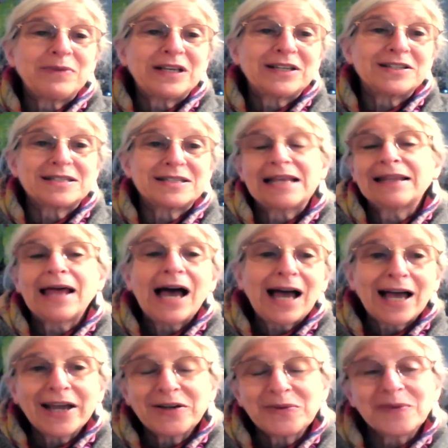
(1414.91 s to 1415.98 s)
because they
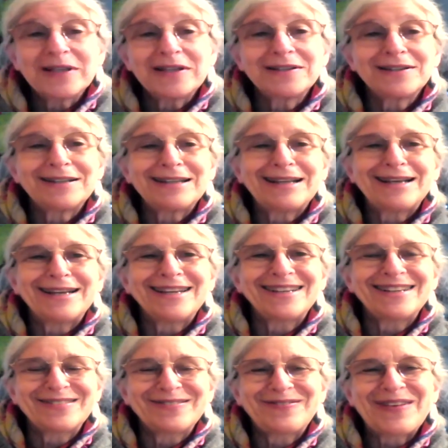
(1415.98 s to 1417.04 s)
lied when
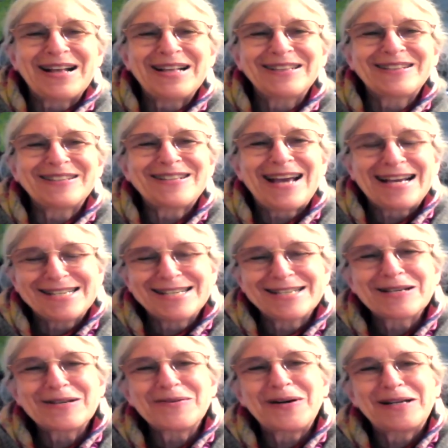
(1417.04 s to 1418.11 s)
they filed their
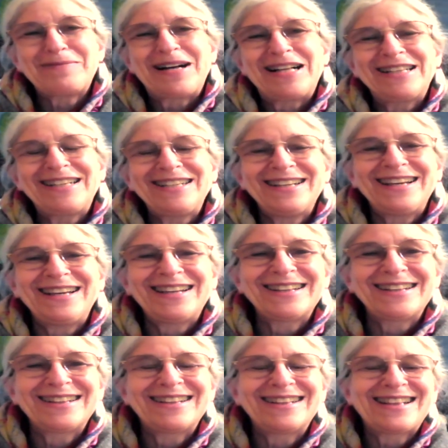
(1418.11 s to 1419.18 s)
taxes in Guatemala
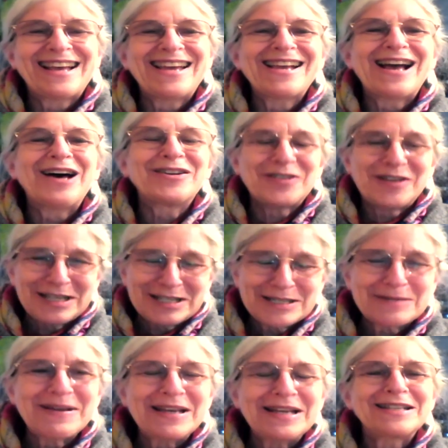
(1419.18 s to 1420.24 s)
and they
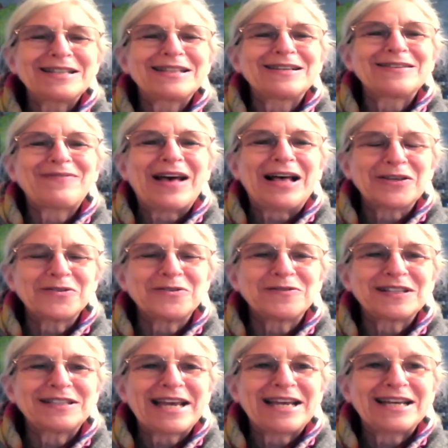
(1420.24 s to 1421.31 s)
underestimated the value of
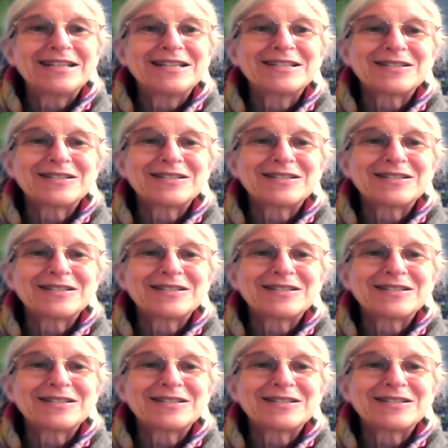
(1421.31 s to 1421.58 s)
the land.